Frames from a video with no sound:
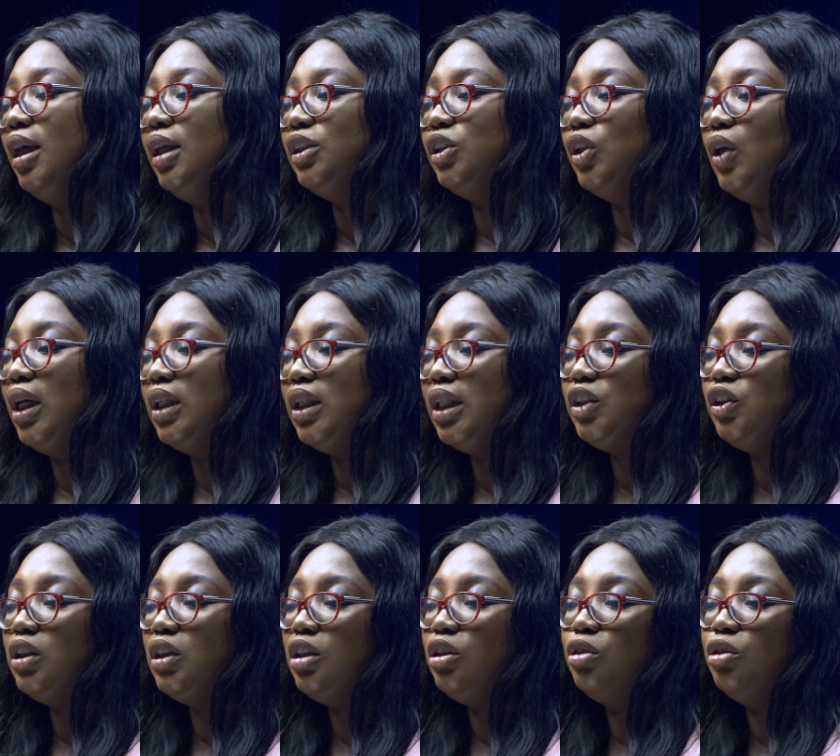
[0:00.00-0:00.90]
So I'd
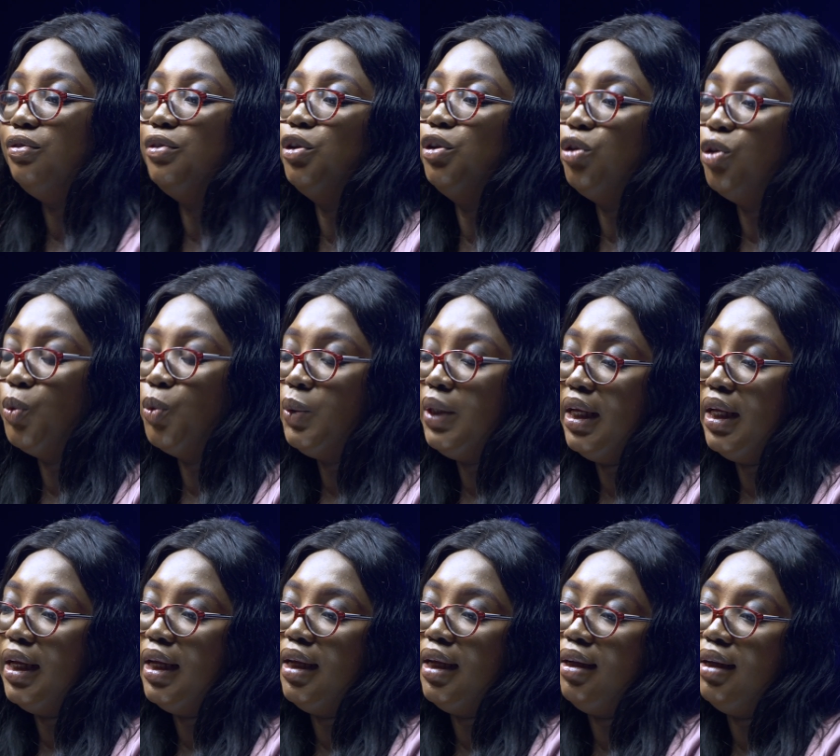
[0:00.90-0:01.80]
actually love to go
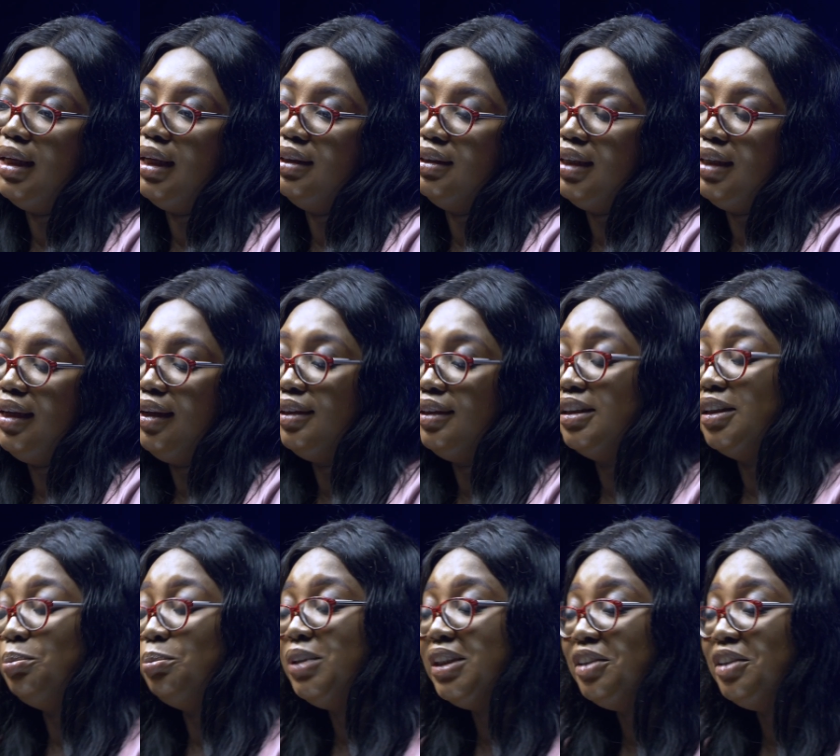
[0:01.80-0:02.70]
there. And I heard
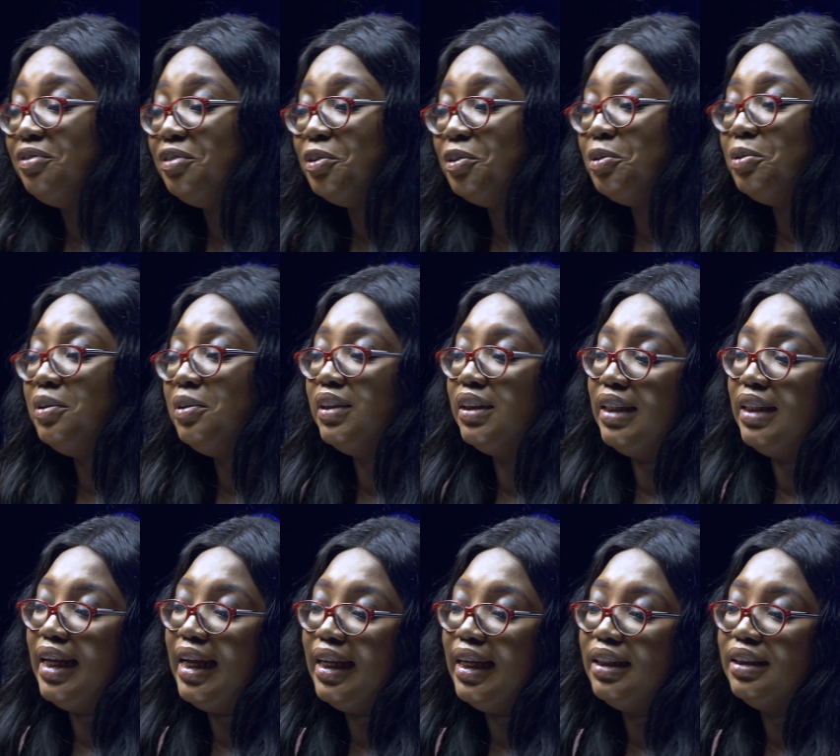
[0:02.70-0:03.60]
it's peaceful,
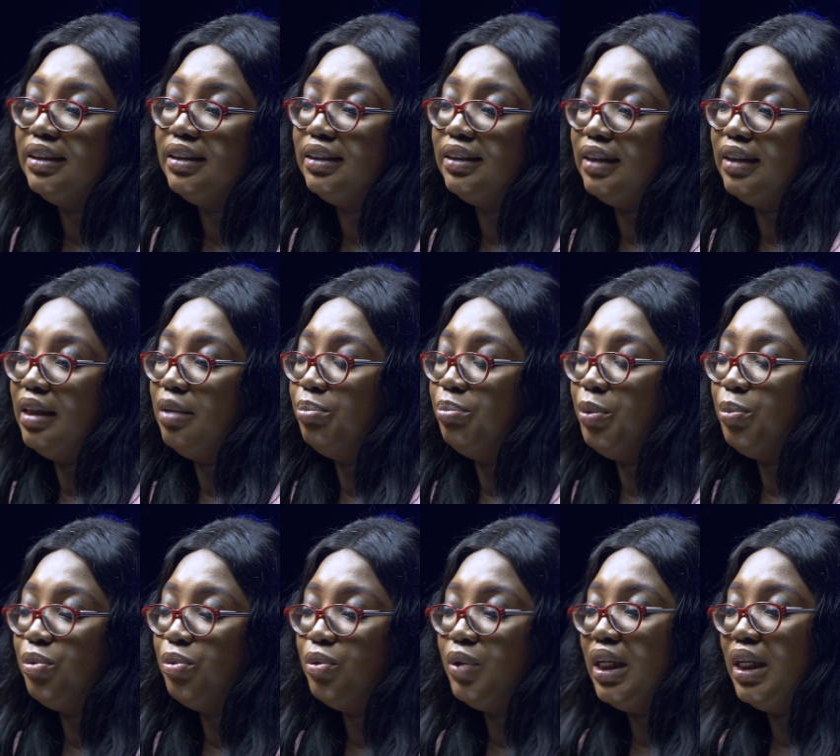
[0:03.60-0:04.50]
nice, and
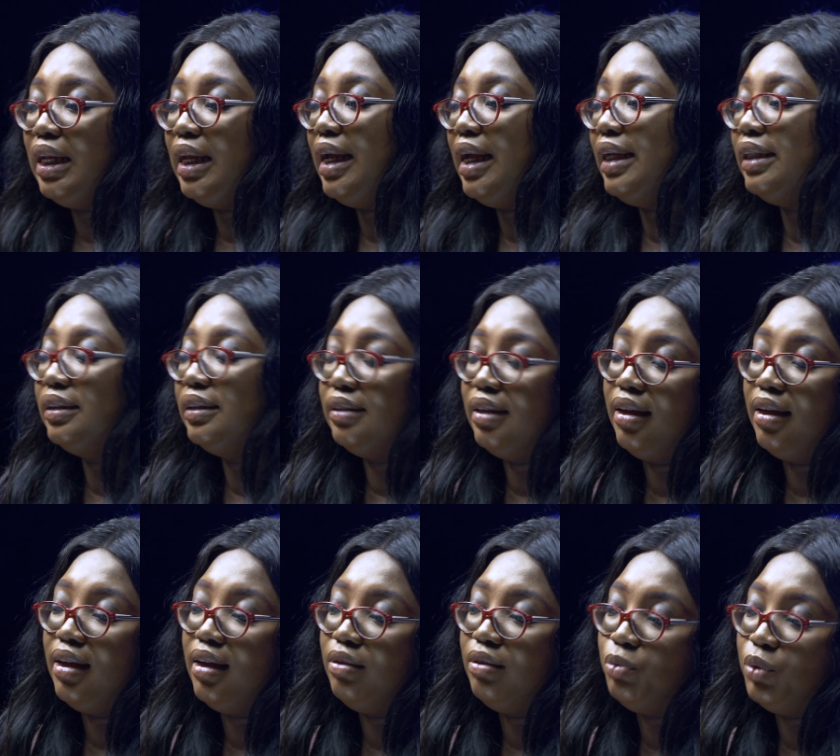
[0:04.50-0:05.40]
people are nice
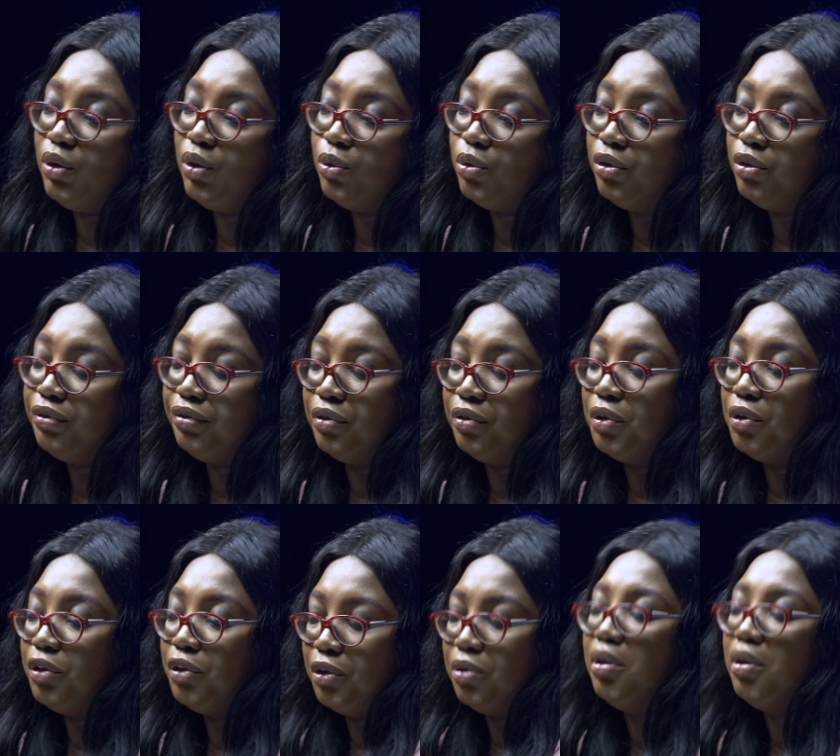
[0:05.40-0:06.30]
there with good
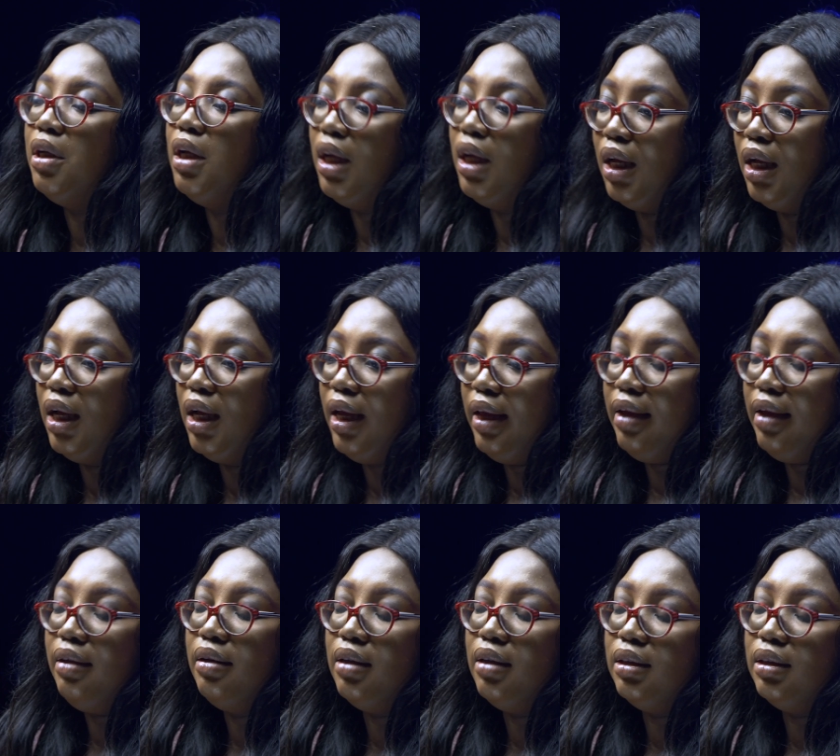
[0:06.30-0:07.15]
food. So, yeah.